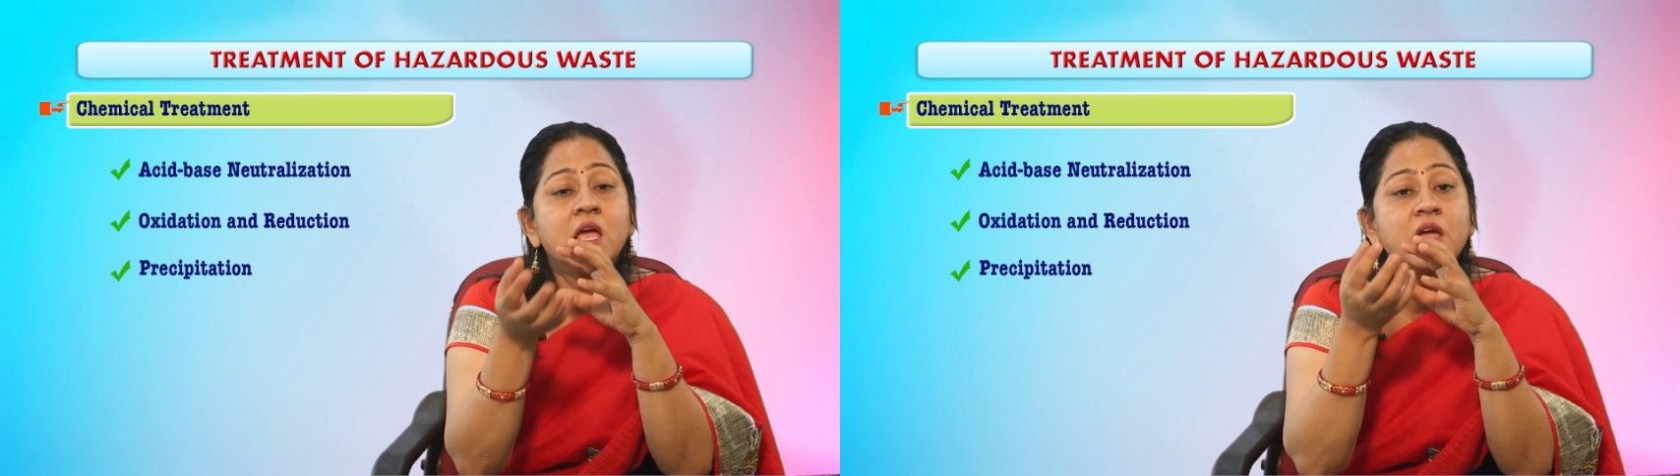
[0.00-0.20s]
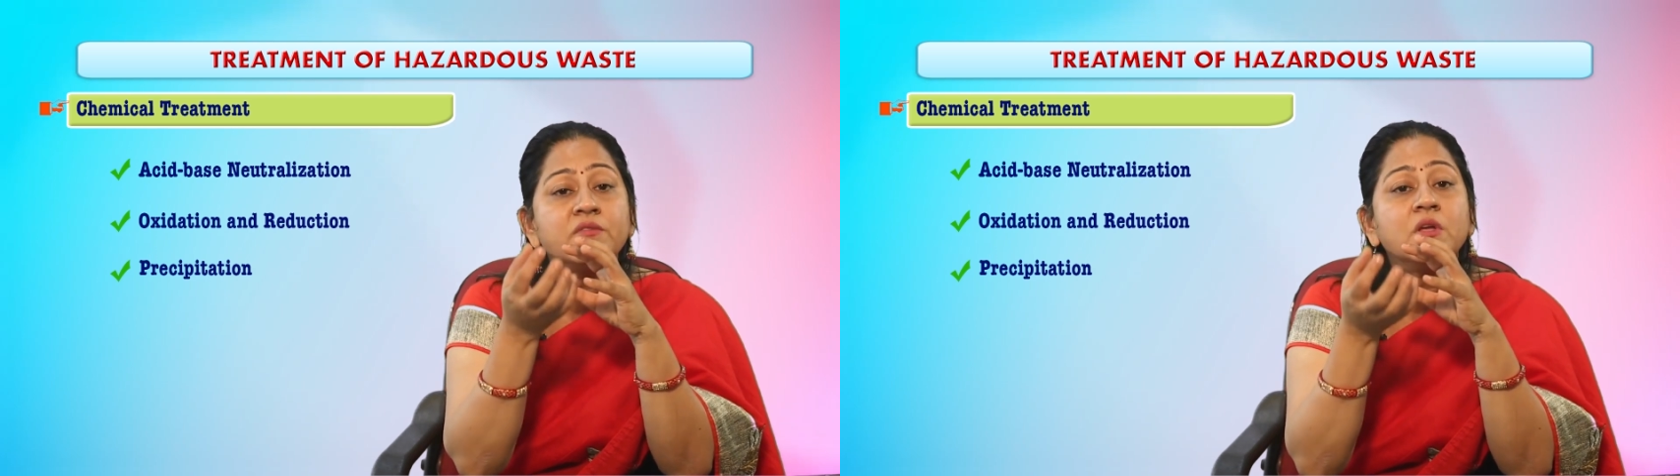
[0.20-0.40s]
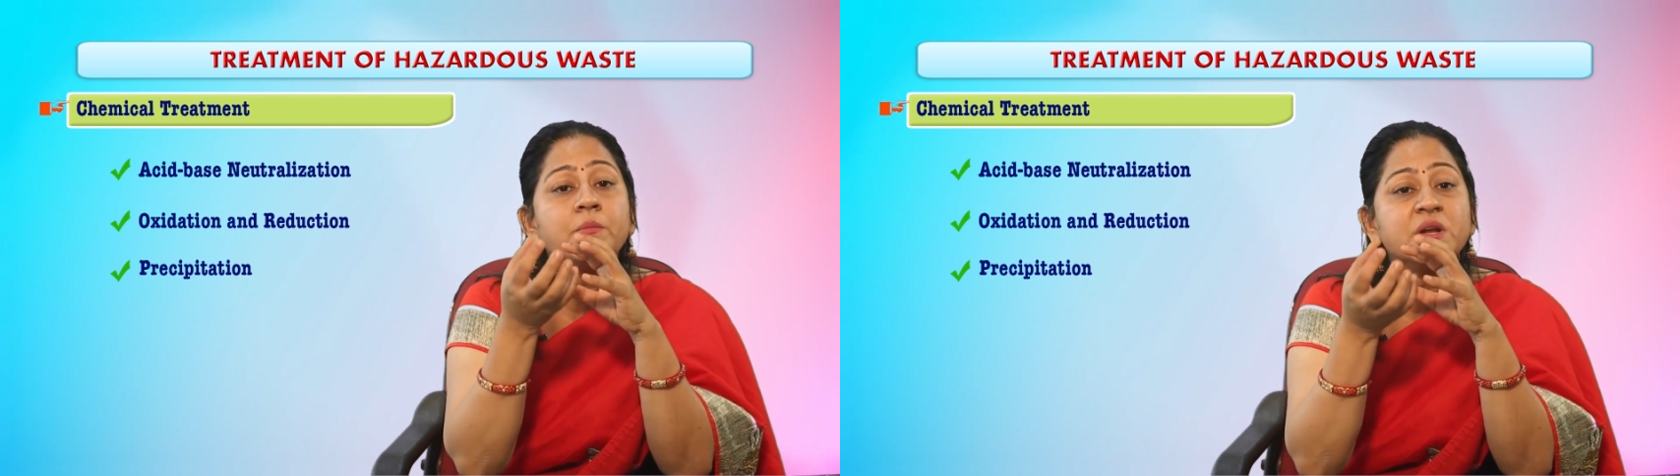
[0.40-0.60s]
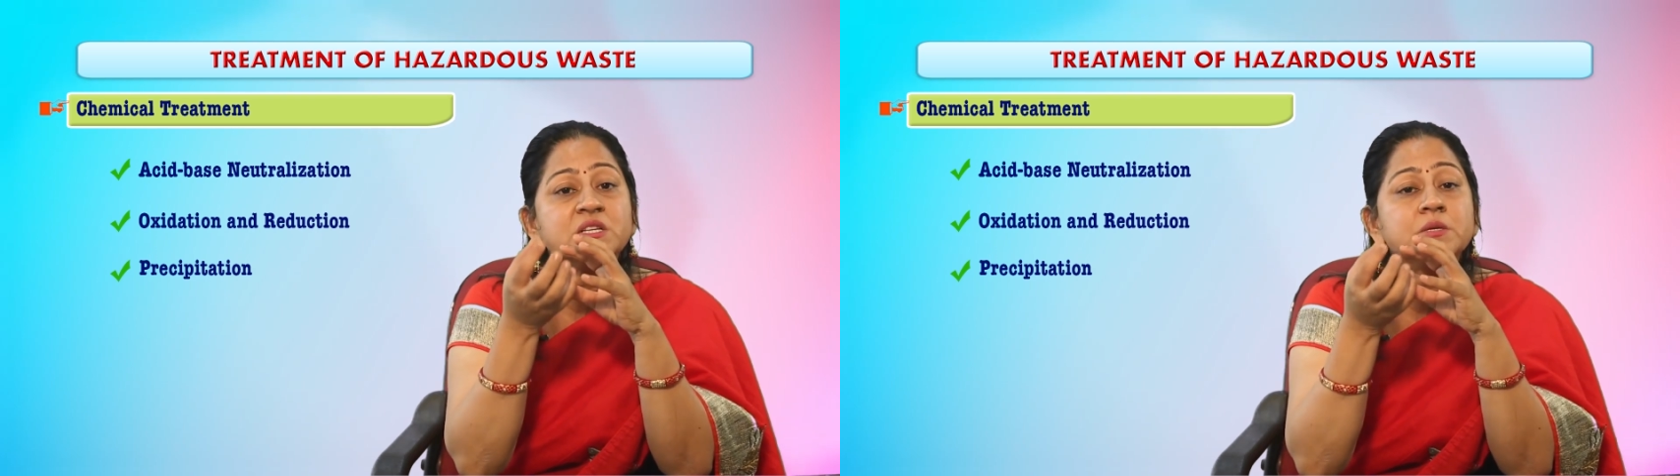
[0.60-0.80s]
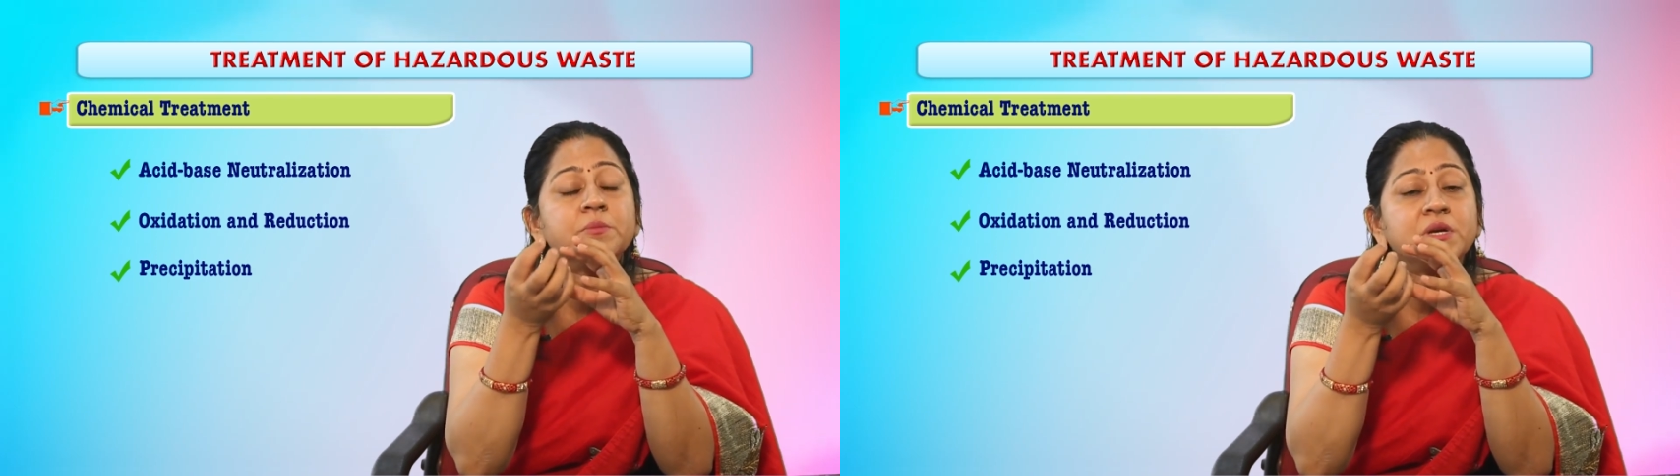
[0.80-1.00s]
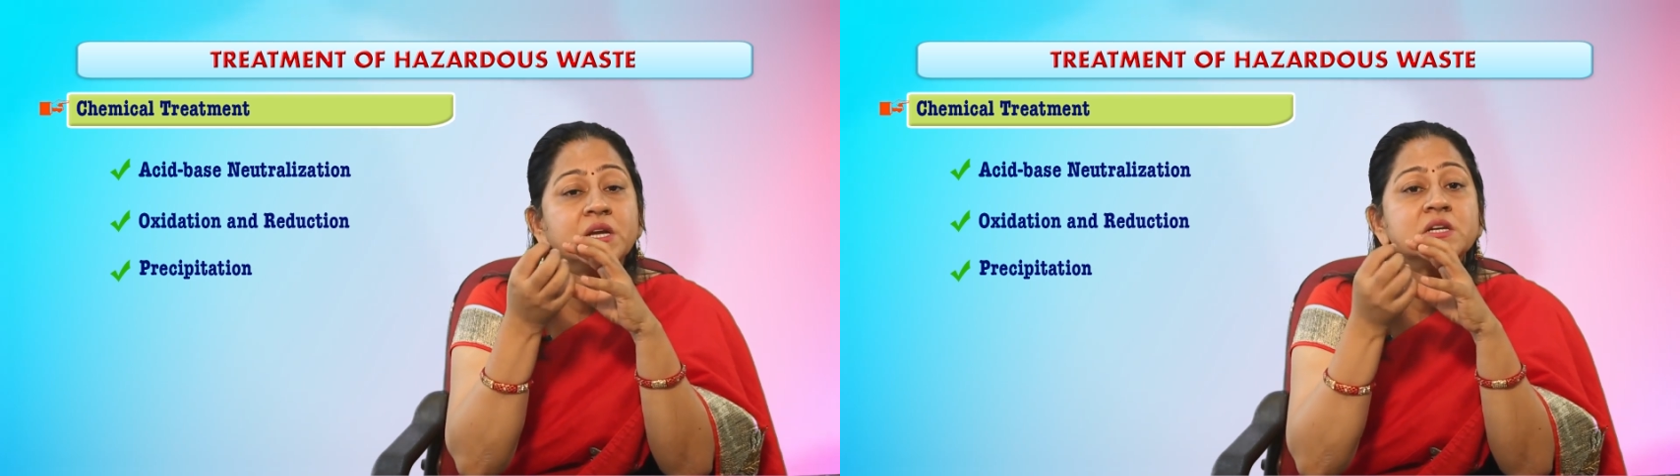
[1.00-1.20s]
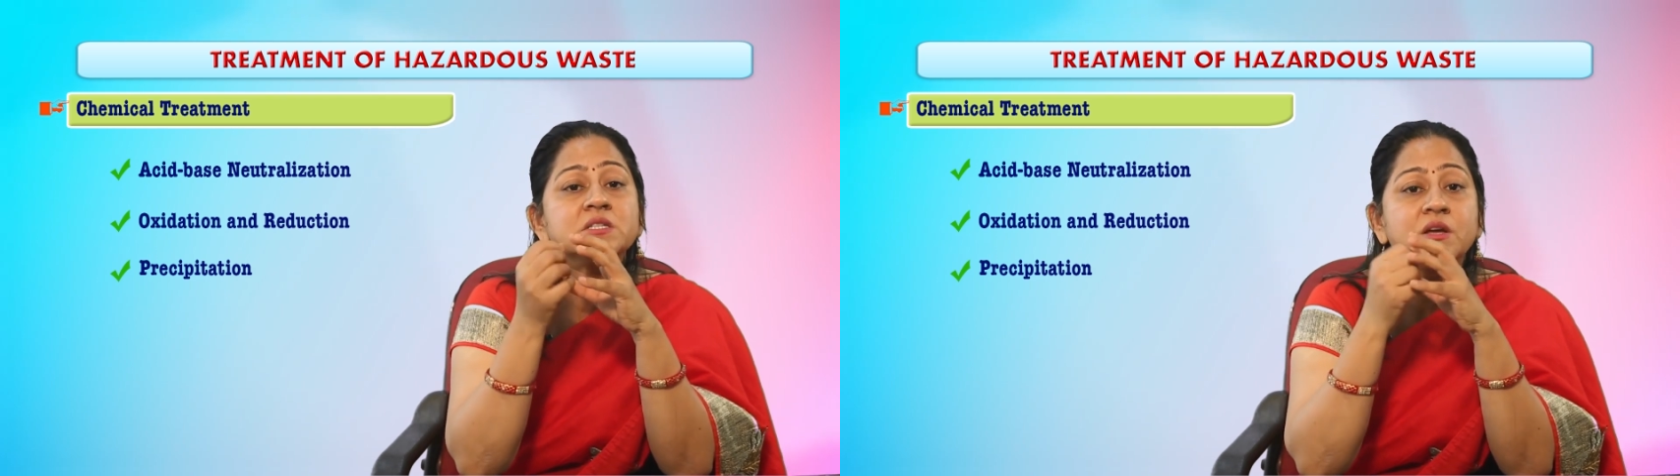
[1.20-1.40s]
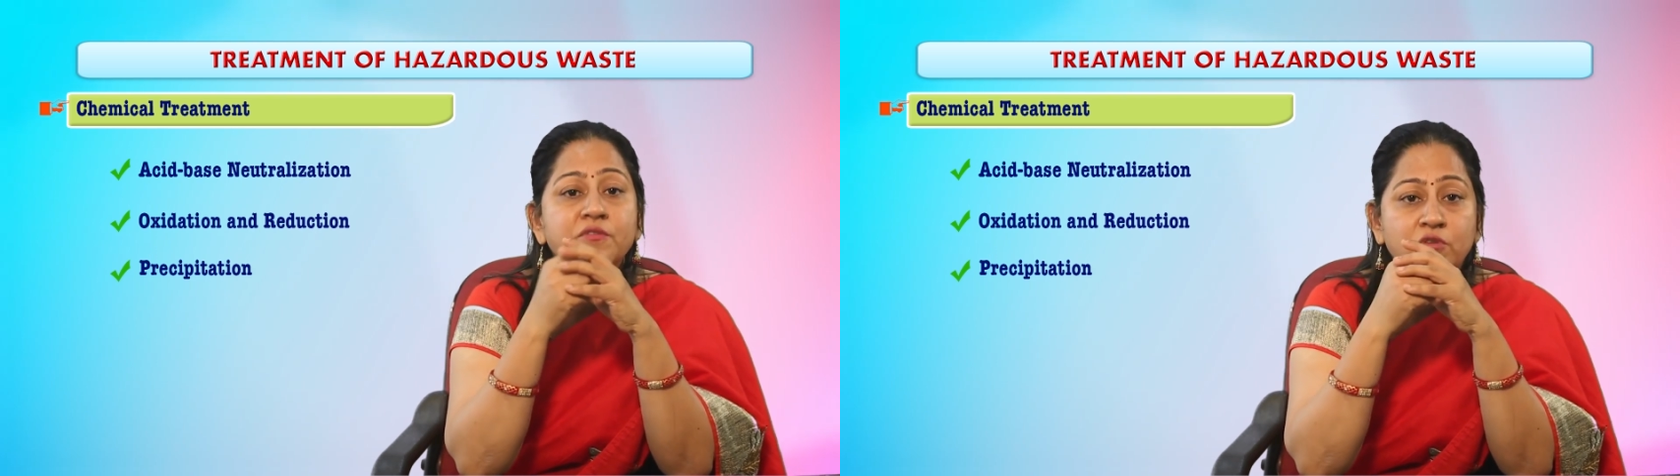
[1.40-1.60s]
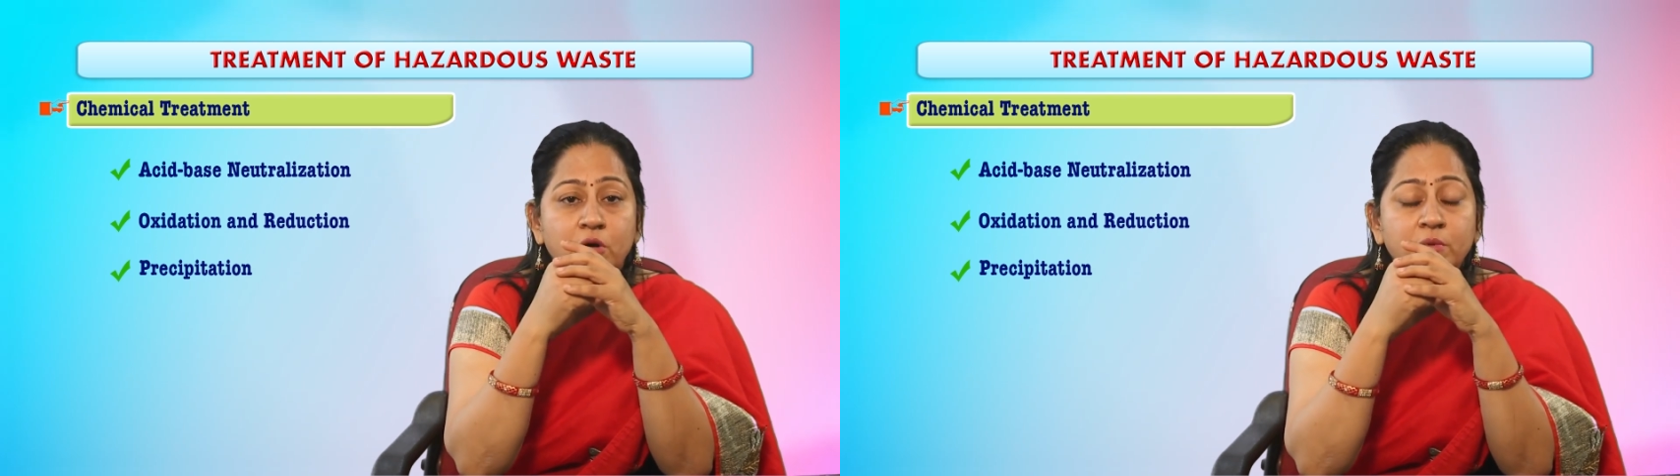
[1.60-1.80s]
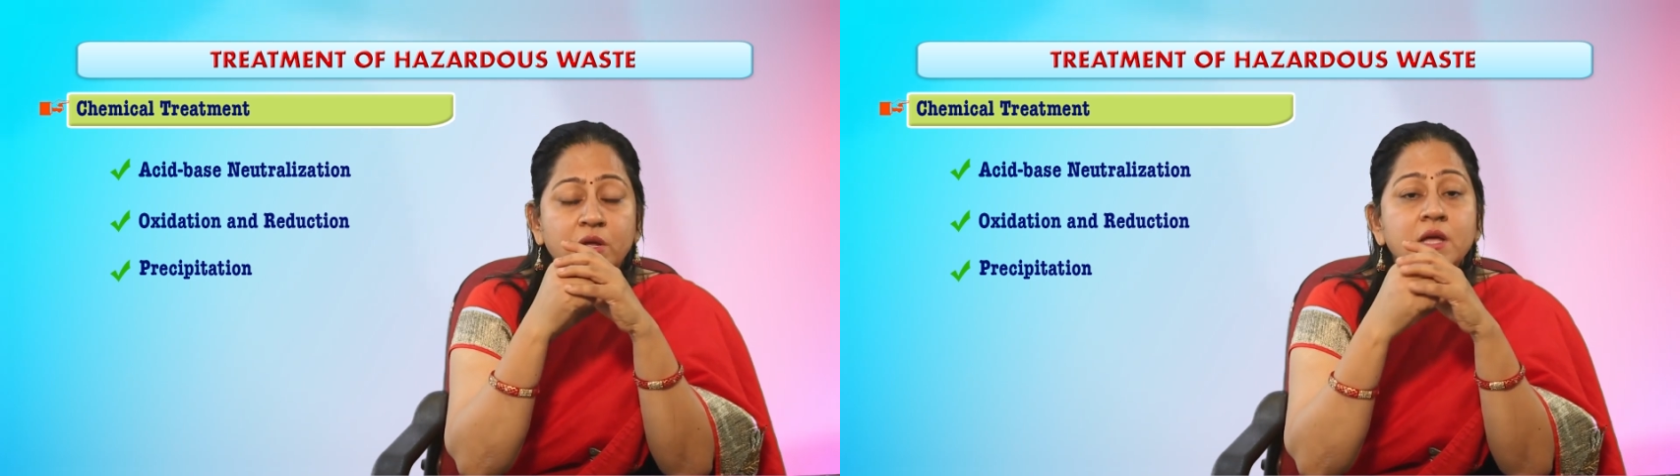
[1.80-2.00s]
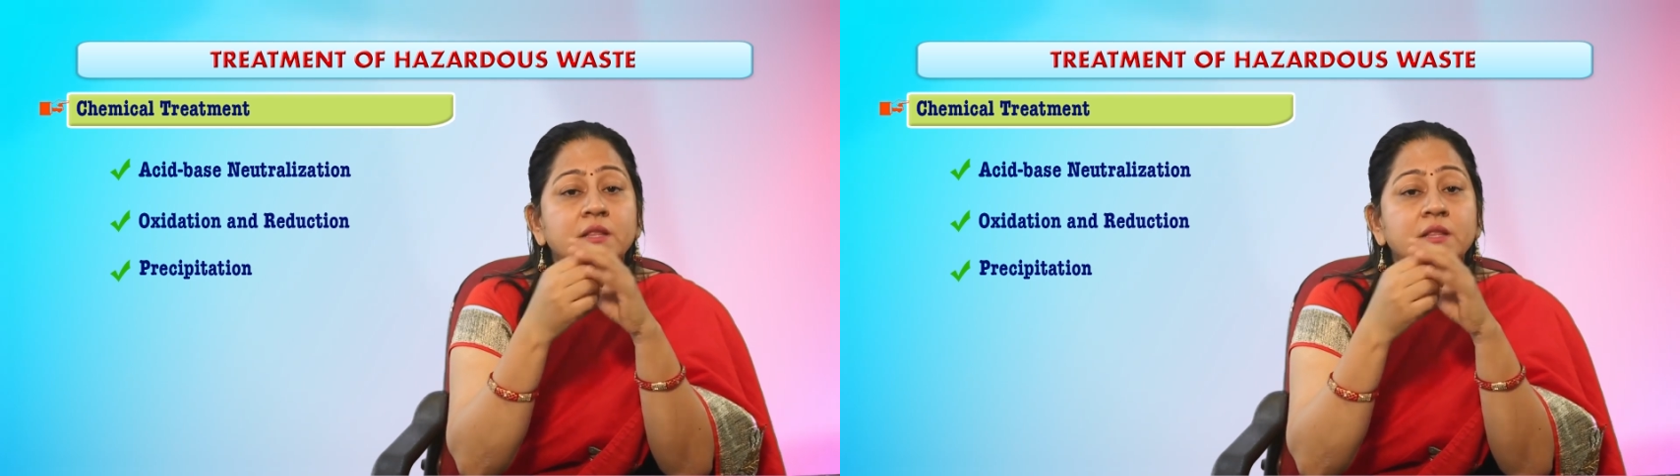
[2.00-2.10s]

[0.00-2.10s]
if the precipitates are formed,